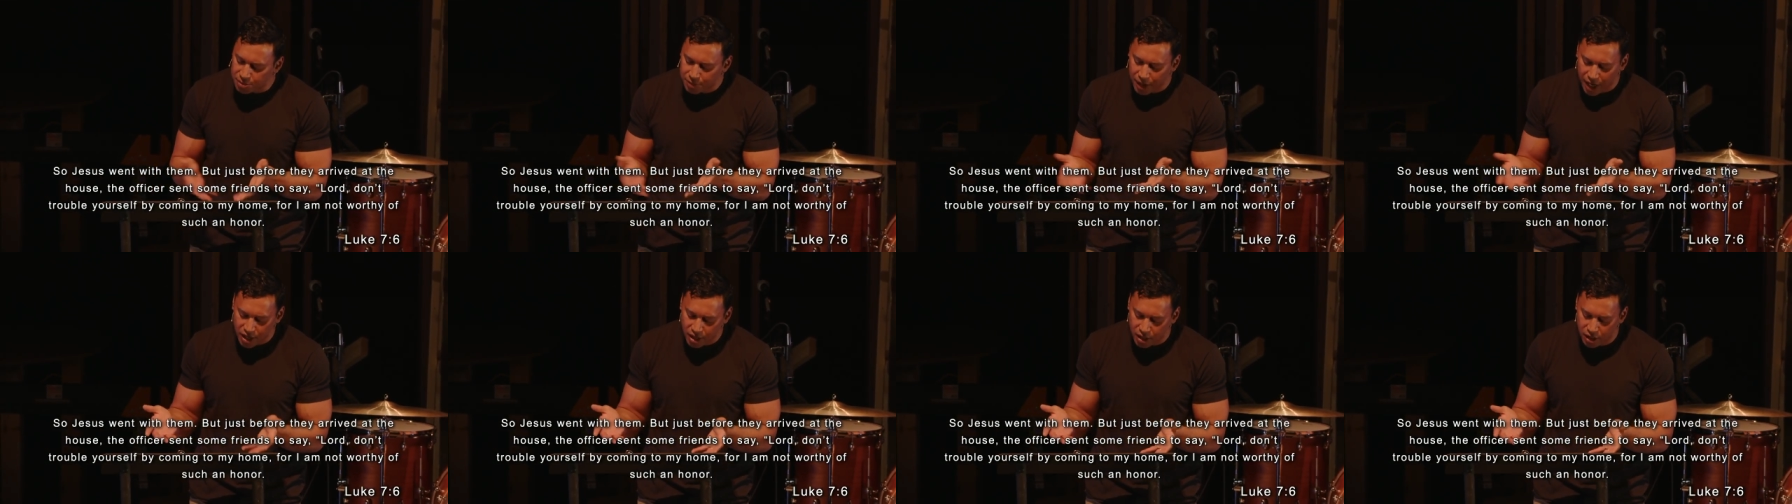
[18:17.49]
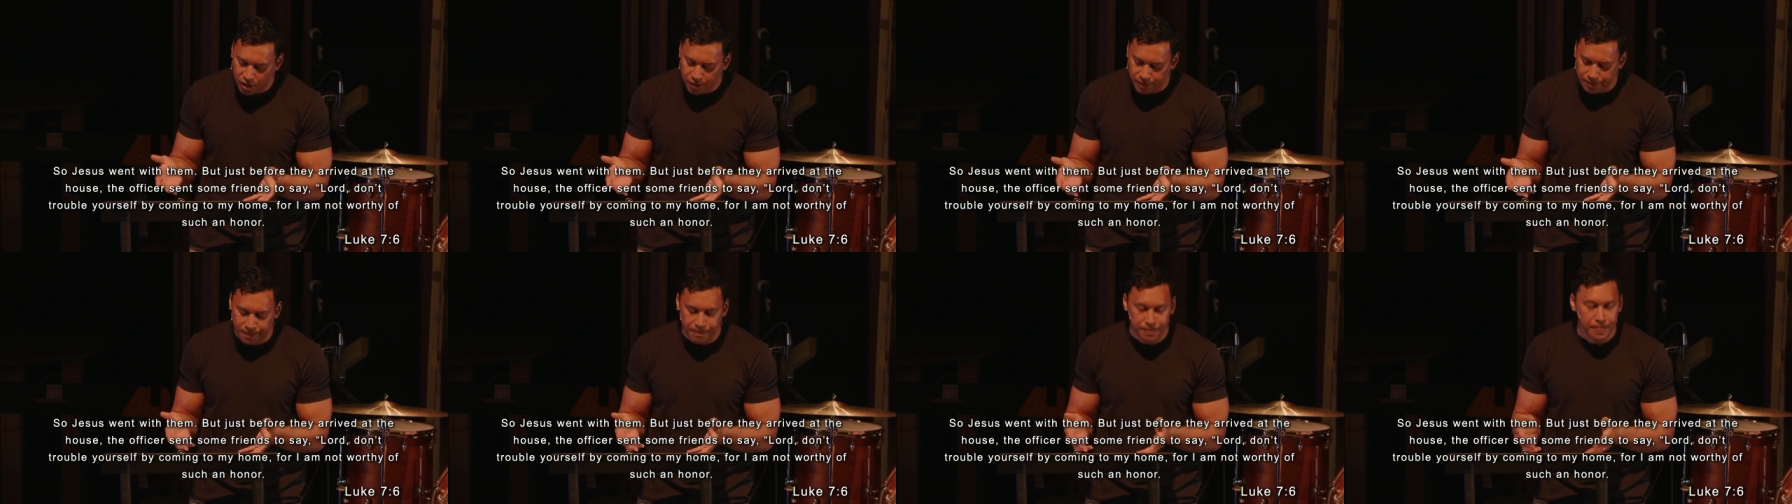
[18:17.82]
to my
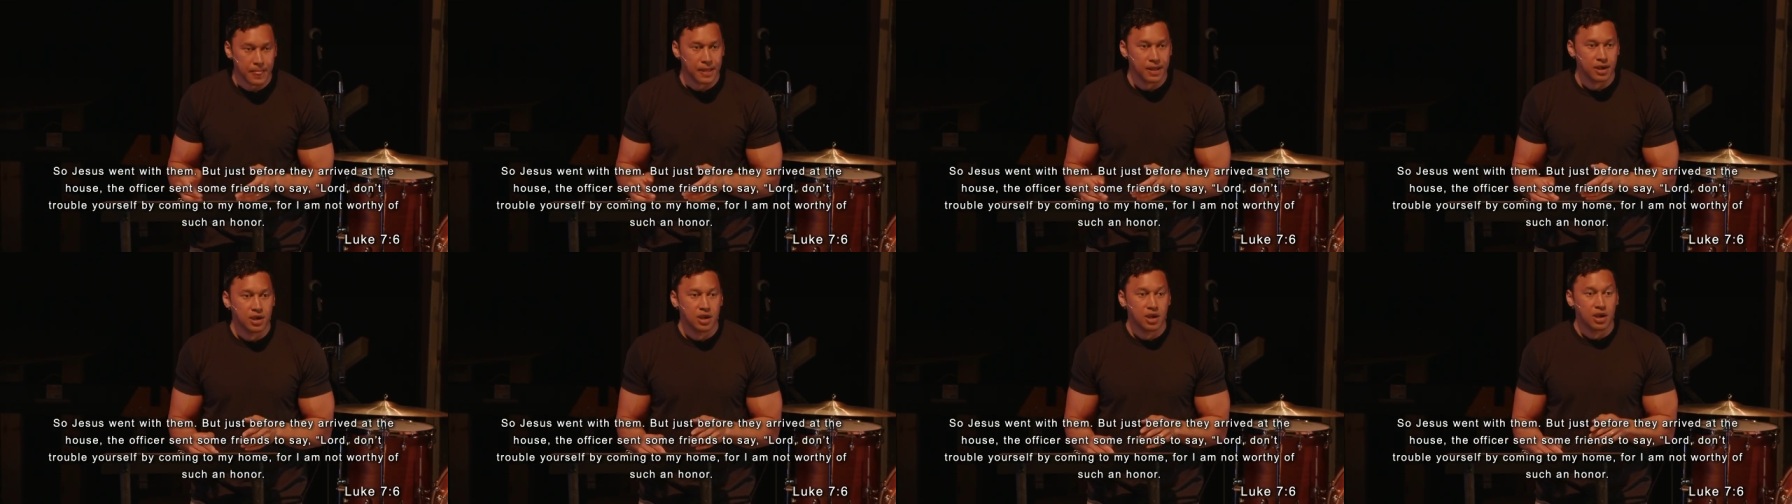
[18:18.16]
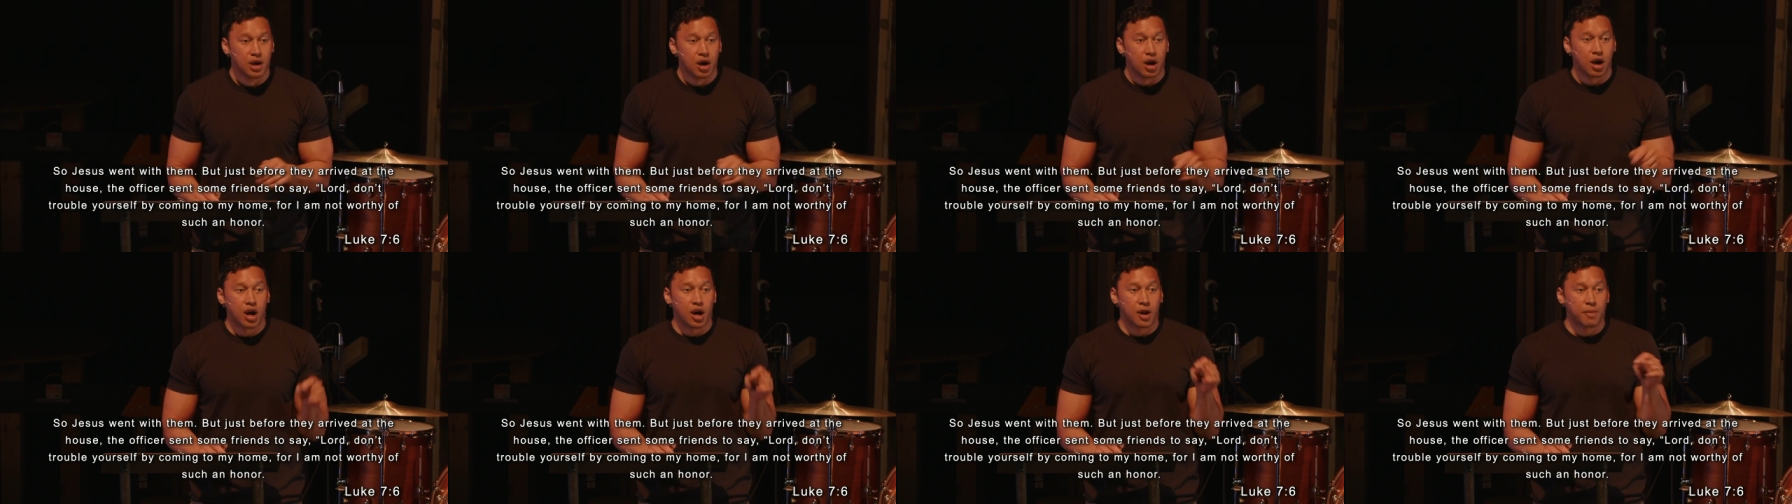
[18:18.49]
home.
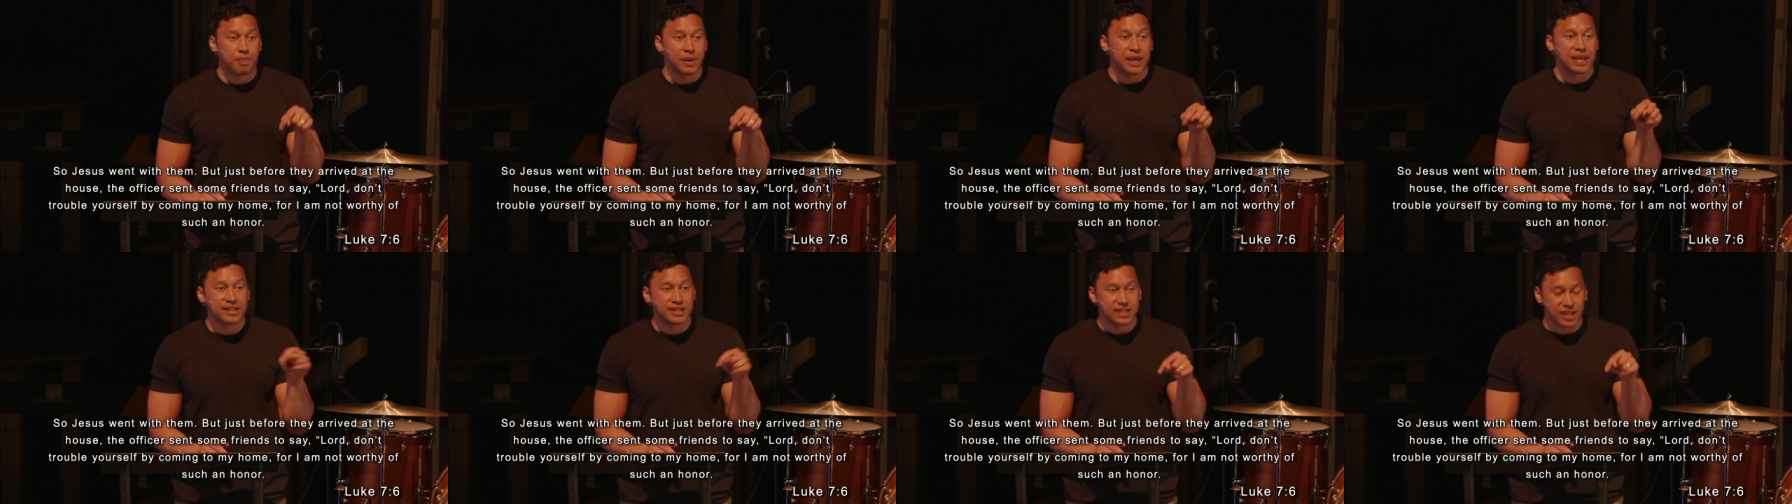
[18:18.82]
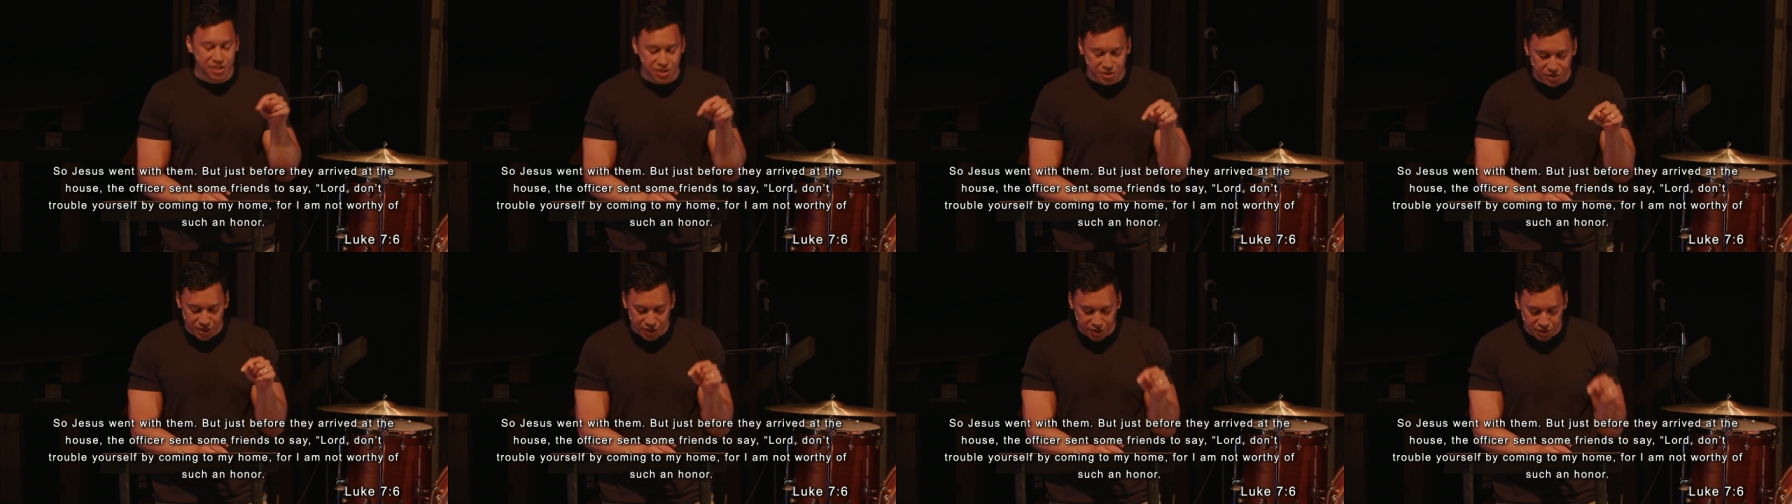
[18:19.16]
All right, pay
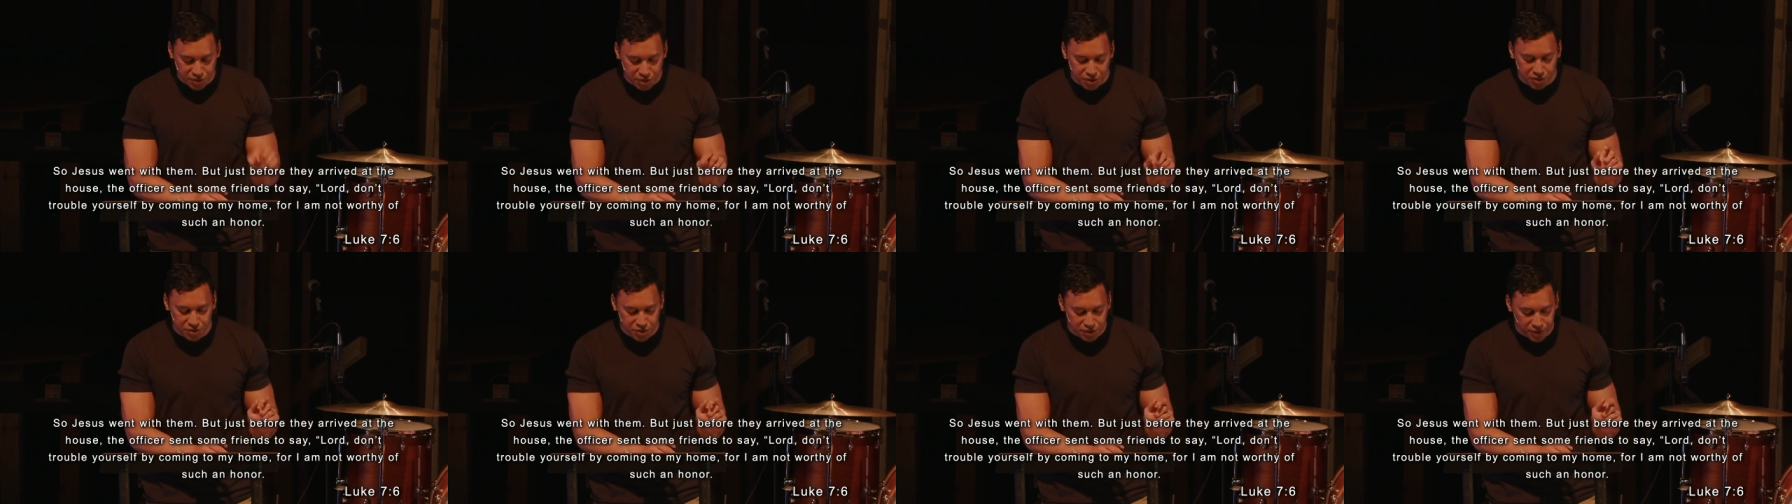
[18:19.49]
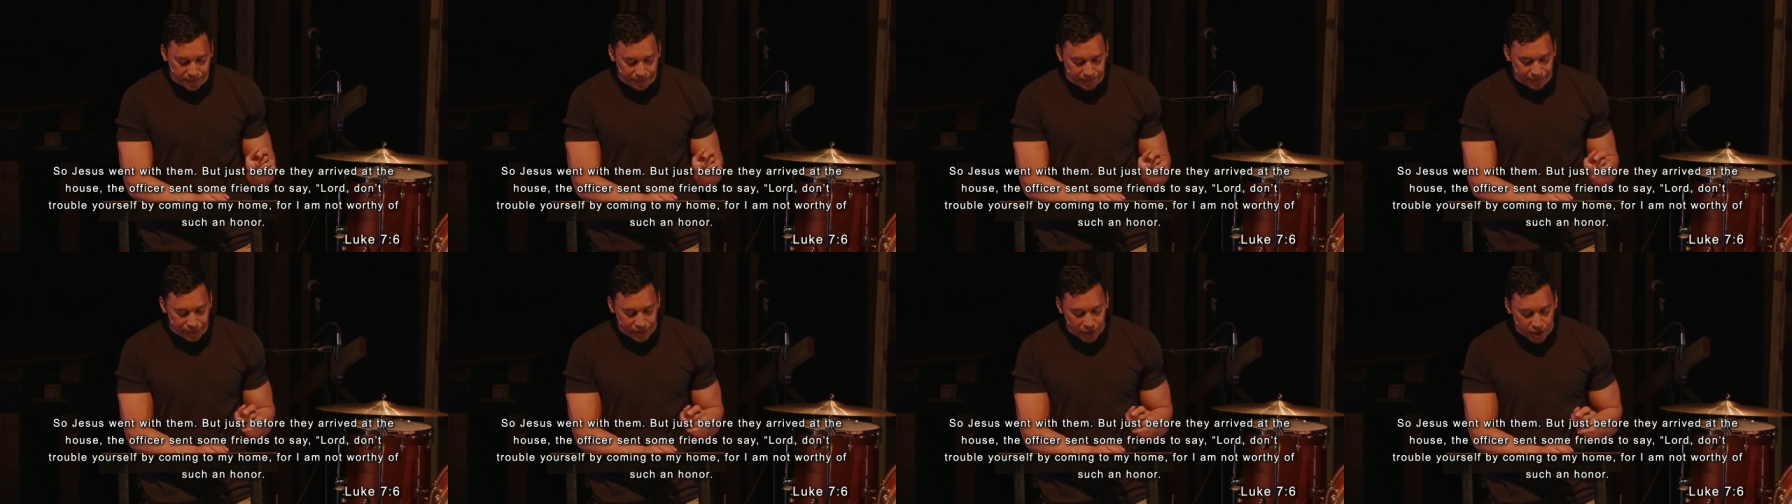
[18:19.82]
attention here, church.